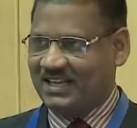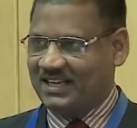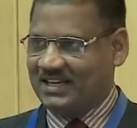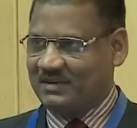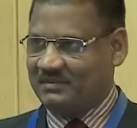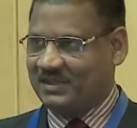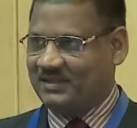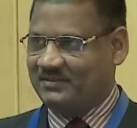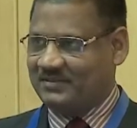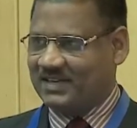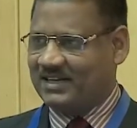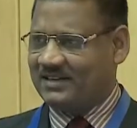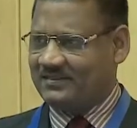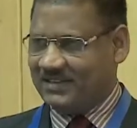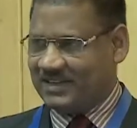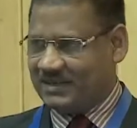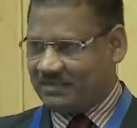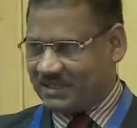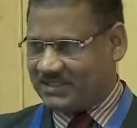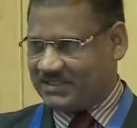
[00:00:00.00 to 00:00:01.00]
we are
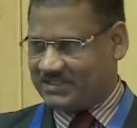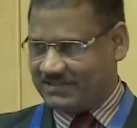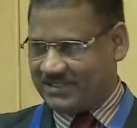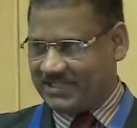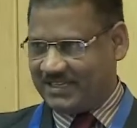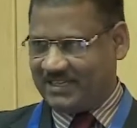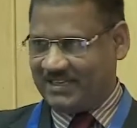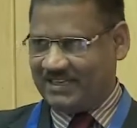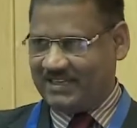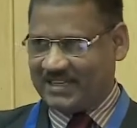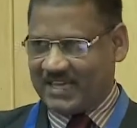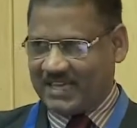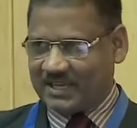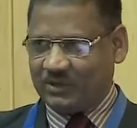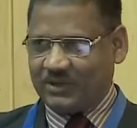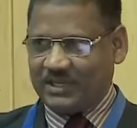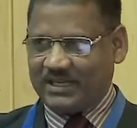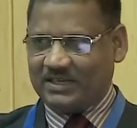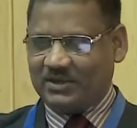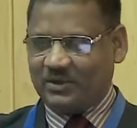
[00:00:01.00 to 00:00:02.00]
very
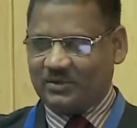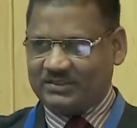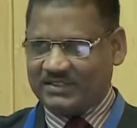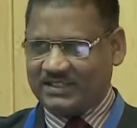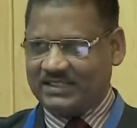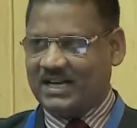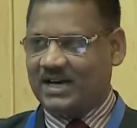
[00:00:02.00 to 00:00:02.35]
narrowly closing